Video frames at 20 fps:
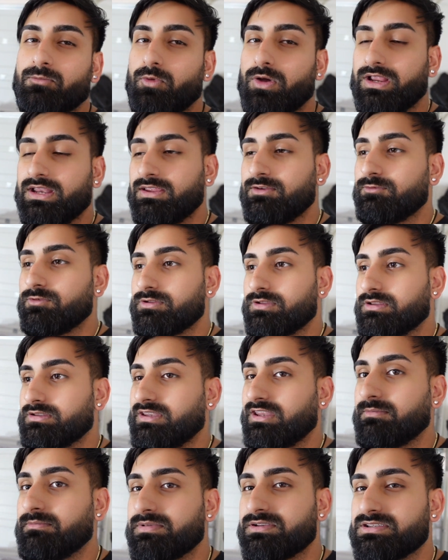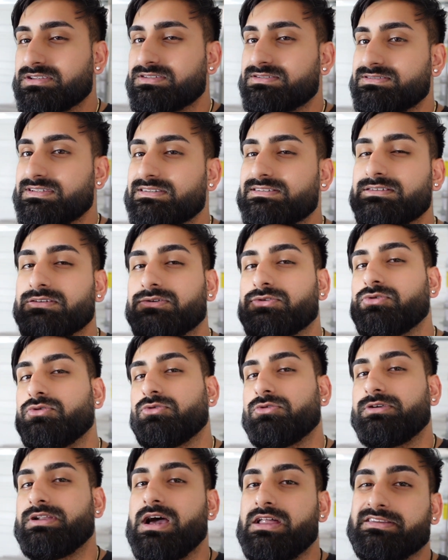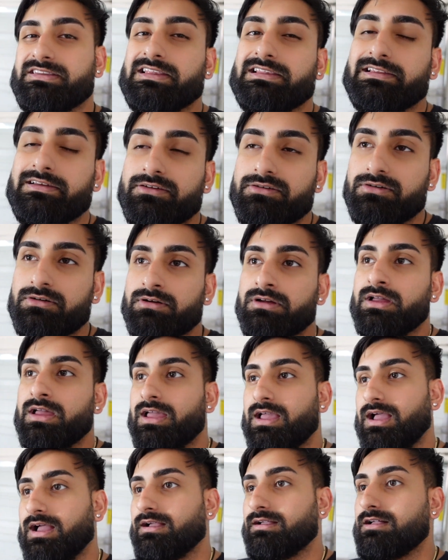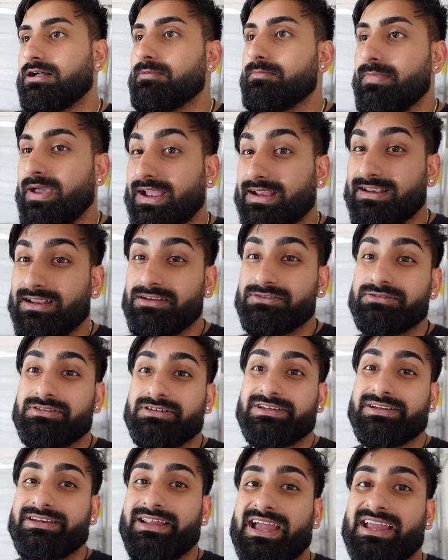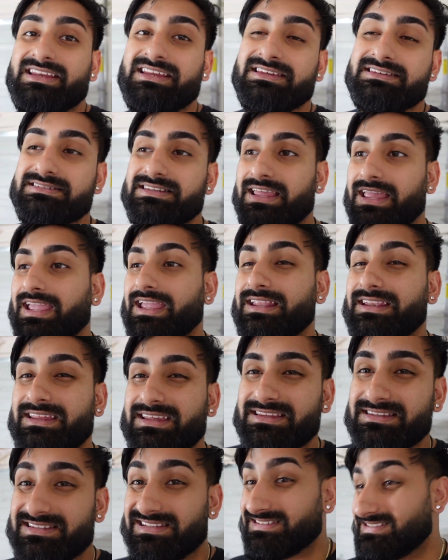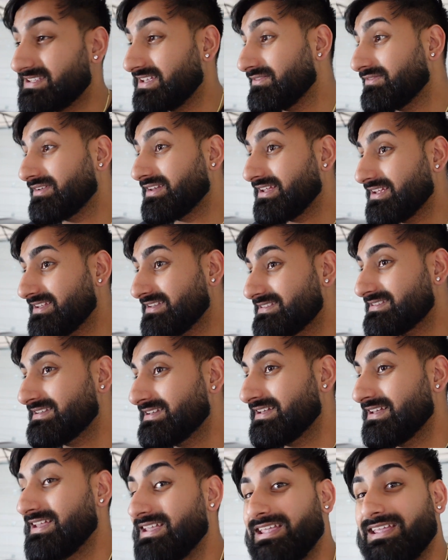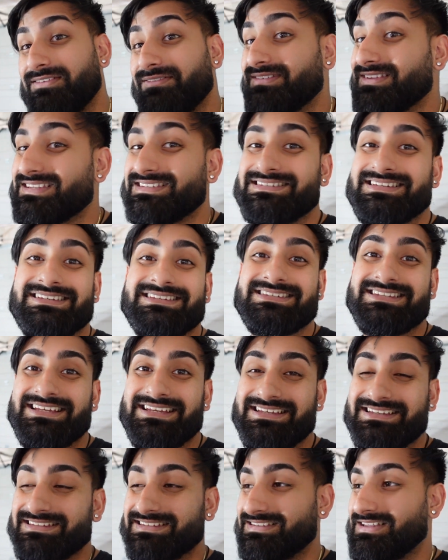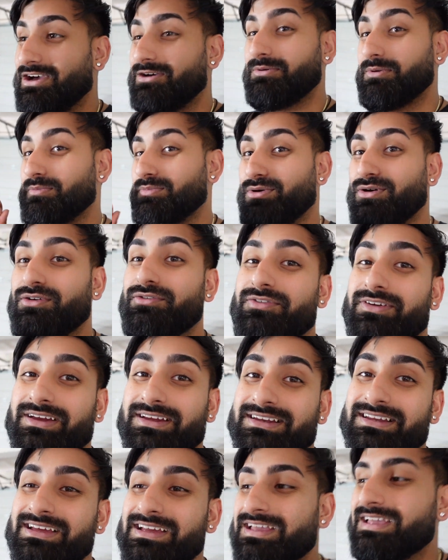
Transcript: waiting for the temperatures just to cool down a little and come back down to the 90s, the 80s, the 70s, even the 60s. That would be perfect